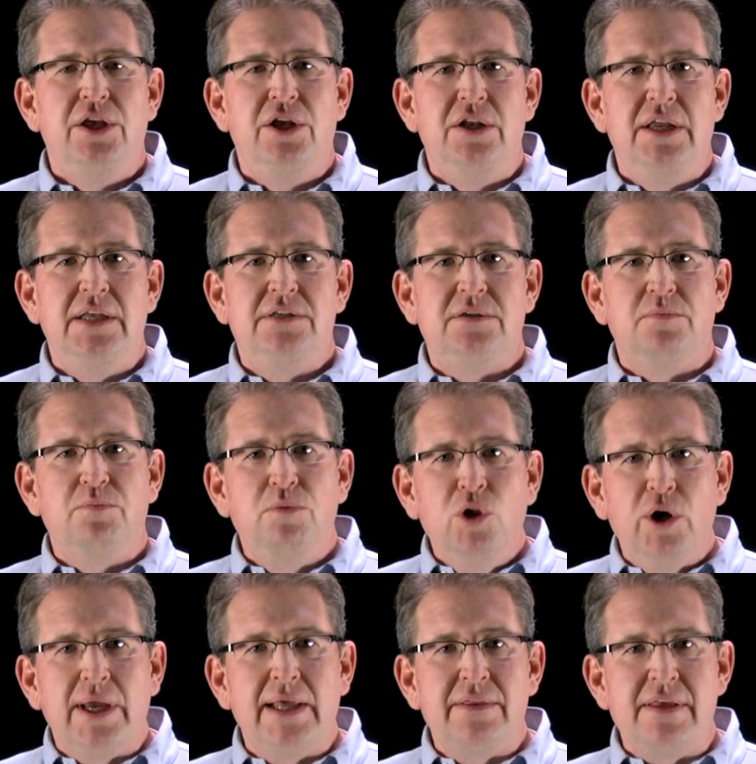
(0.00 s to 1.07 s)
You need to
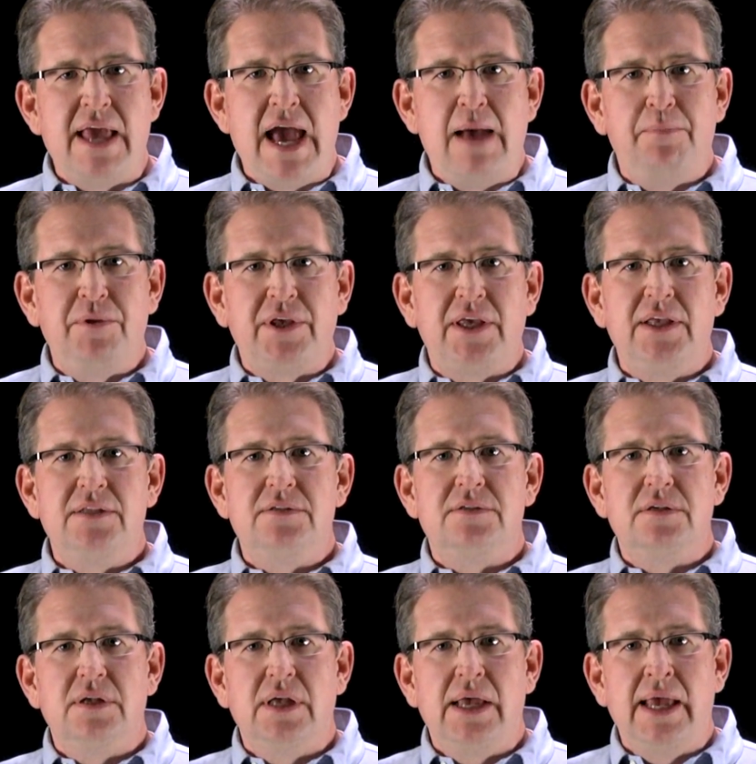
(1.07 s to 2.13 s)
look at the
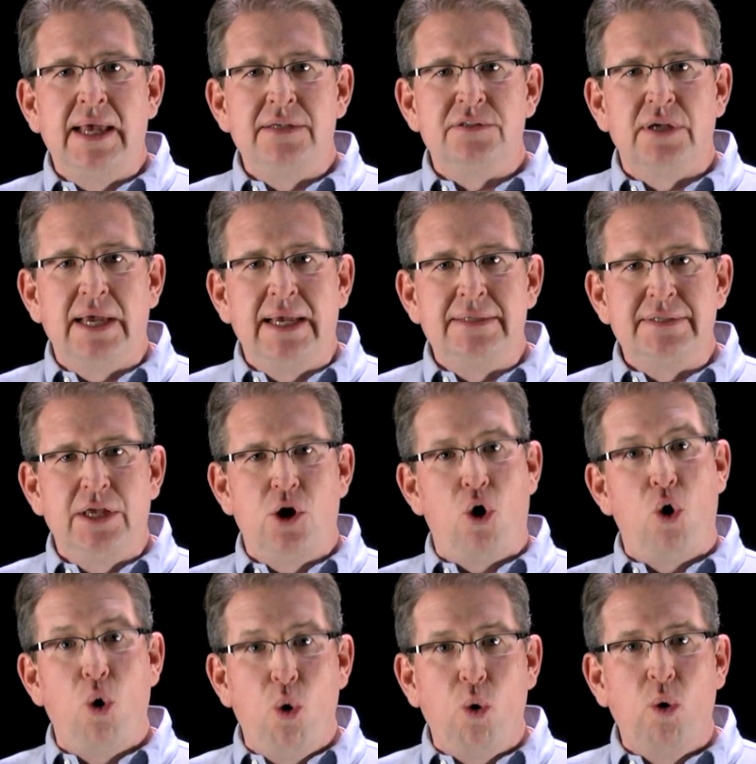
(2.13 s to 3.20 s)
applicants as a
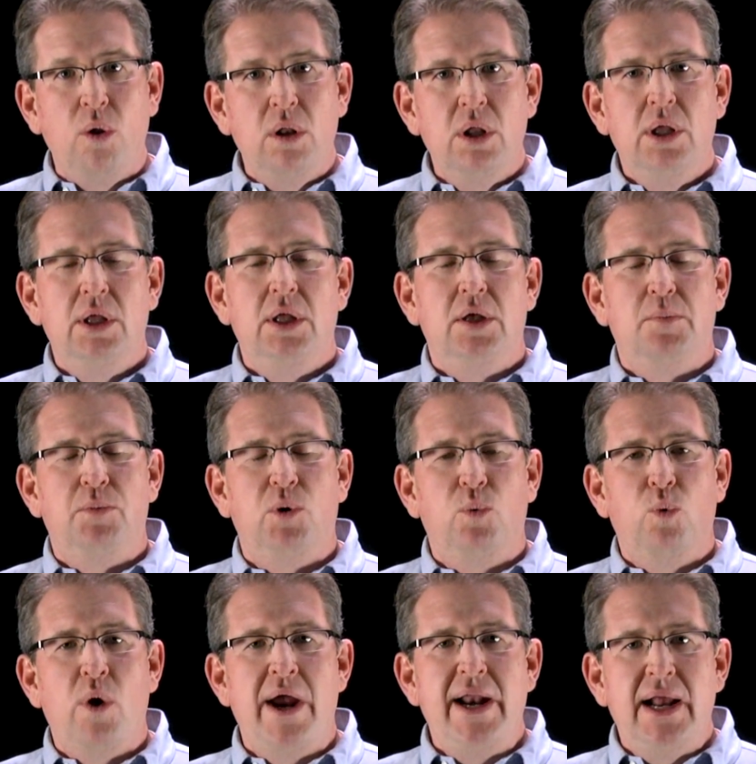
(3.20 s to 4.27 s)
whole, but
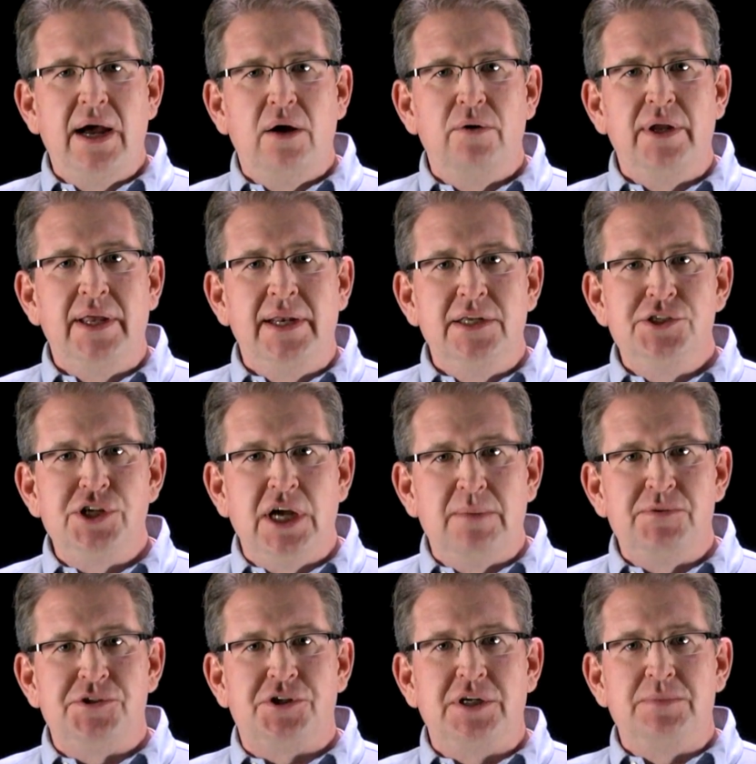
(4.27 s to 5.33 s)
write out in a
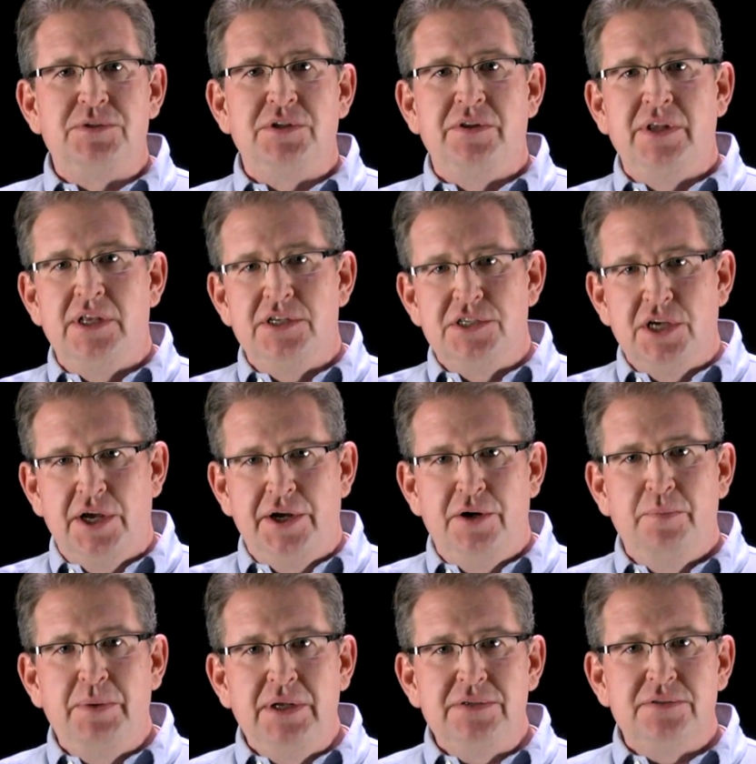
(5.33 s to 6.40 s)
job description the
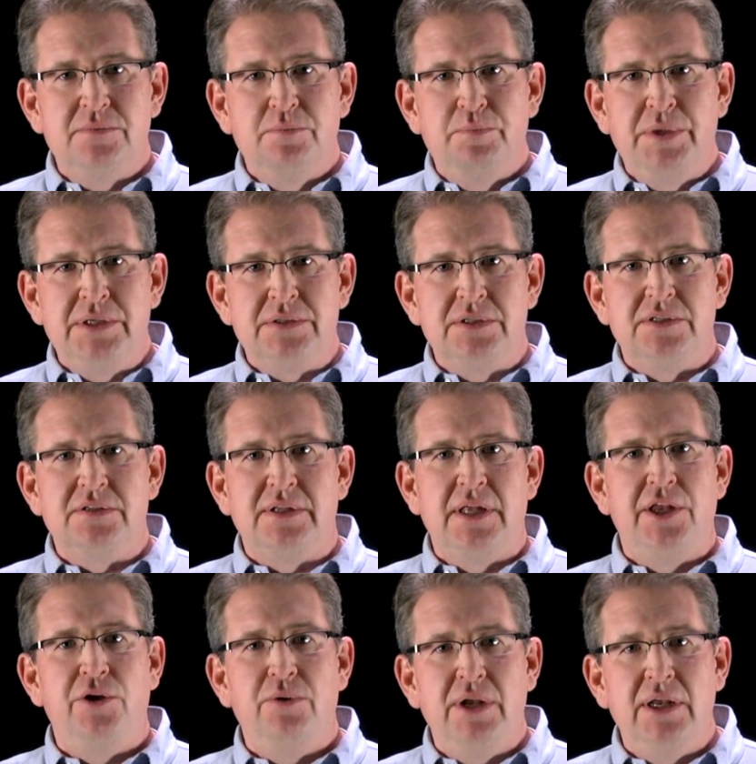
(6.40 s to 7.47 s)
entire piece of business
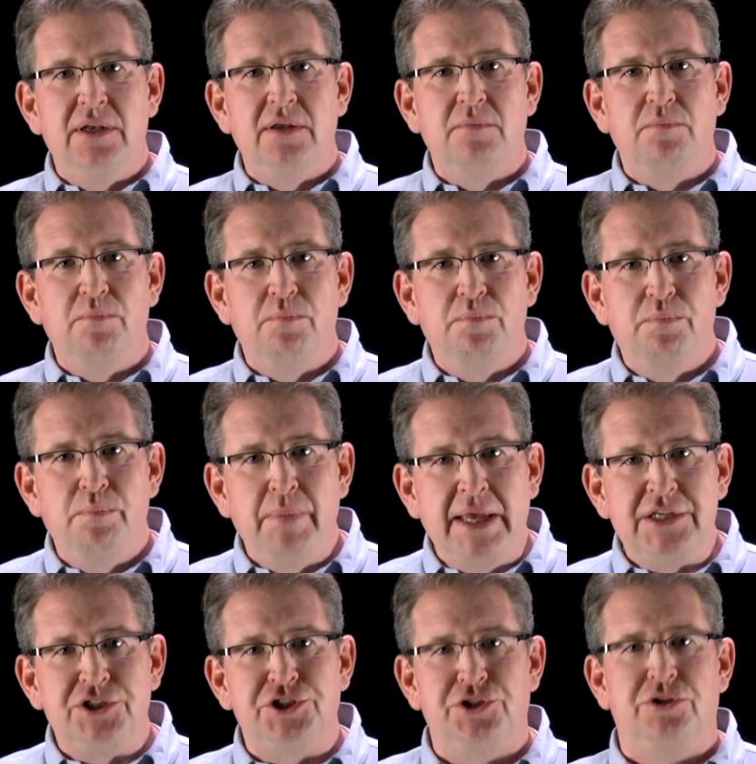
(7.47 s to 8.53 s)
that you need to
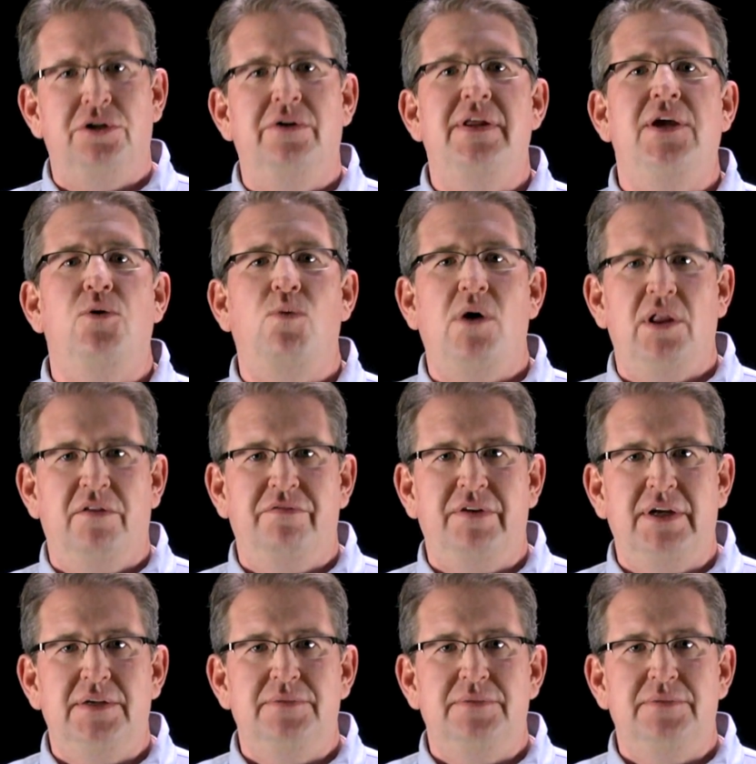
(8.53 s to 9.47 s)
make sure they qualify.